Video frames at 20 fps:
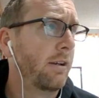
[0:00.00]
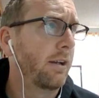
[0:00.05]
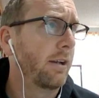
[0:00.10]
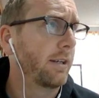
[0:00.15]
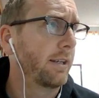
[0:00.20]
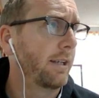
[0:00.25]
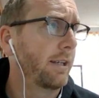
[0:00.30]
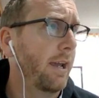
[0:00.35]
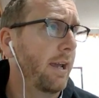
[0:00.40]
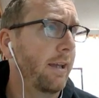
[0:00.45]

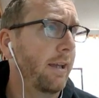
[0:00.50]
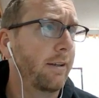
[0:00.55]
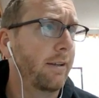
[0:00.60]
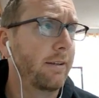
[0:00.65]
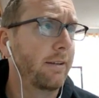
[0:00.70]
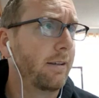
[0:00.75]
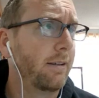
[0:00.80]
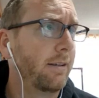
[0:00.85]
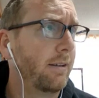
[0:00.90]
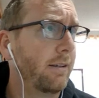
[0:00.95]

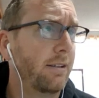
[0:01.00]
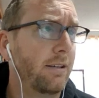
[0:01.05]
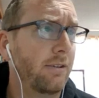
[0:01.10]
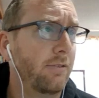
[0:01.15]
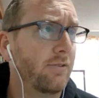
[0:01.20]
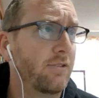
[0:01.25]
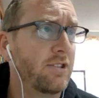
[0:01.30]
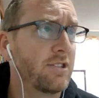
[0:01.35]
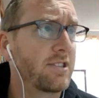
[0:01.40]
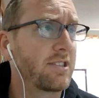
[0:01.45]
again,
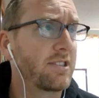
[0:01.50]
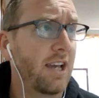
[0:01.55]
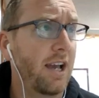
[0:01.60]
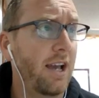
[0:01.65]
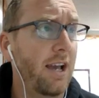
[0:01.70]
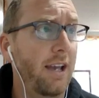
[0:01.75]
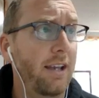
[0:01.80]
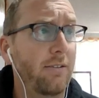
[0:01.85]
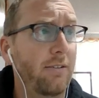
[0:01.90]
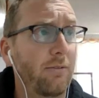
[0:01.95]
you've just
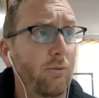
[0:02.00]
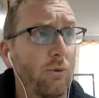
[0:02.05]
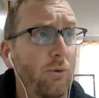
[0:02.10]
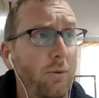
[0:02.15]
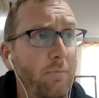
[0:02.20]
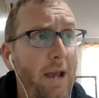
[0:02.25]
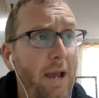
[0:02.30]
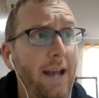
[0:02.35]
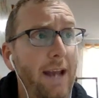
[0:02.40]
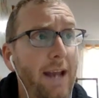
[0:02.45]
got
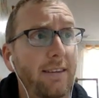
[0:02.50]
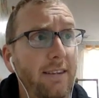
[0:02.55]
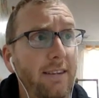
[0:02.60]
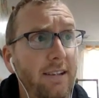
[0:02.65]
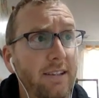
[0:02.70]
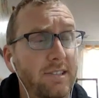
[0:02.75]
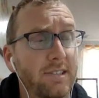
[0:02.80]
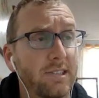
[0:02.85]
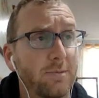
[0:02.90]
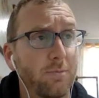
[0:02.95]
what Paddy
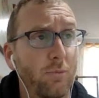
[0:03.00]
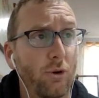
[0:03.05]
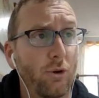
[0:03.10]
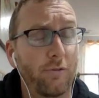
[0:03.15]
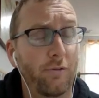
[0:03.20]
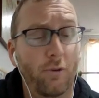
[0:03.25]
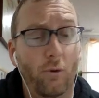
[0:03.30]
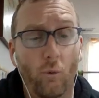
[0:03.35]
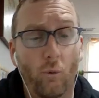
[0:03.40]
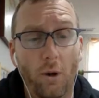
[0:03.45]
thinks is more
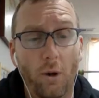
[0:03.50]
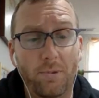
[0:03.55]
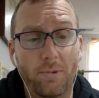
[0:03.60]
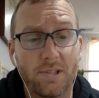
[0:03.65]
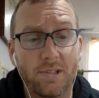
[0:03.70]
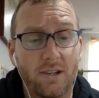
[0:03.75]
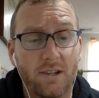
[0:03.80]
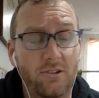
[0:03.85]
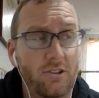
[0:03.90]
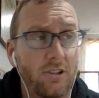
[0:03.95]
of a
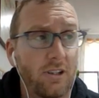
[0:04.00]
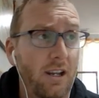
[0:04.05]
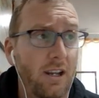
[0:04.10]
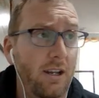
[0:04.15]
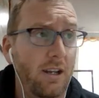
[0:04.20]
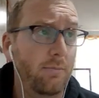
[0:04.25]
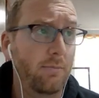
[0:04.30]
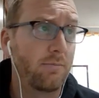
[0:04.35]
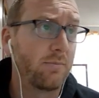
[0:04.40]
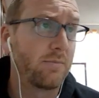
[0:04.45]
1-possession
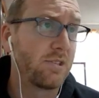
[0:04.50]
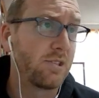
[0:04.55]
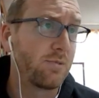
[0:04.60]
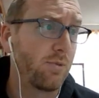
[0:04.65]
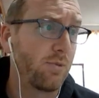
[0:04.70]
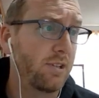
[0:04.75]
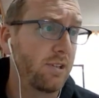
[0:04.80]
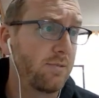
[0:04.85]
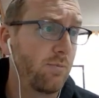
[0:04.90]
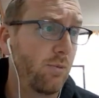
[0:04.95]
game.
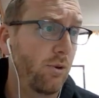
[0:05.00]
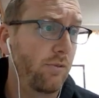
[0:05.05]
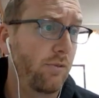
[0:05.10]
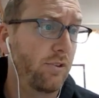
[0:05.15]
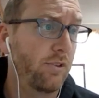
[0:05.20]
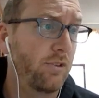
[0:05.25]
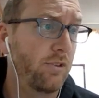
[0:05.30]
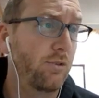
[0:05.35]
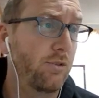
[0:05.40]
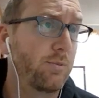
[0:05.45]
Spread's more of
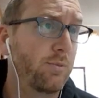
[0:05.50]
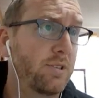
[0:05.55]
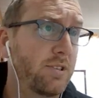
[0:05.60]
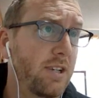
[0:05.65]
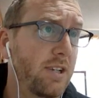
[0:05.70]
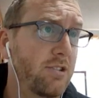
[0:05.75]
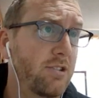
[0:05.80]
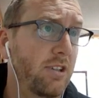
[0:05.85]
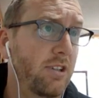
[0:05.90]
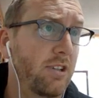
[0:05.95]
a
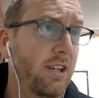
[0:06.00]
2-possession